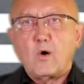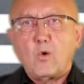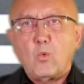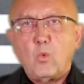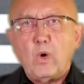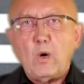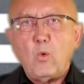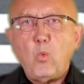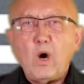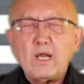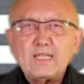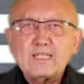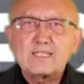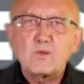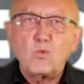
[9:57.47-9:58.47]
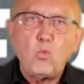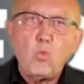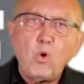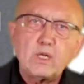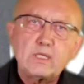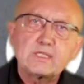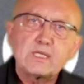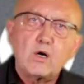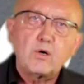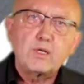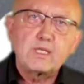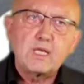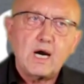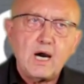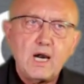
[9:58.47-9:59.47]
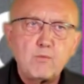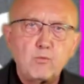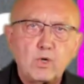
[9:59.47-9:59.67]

What is our time?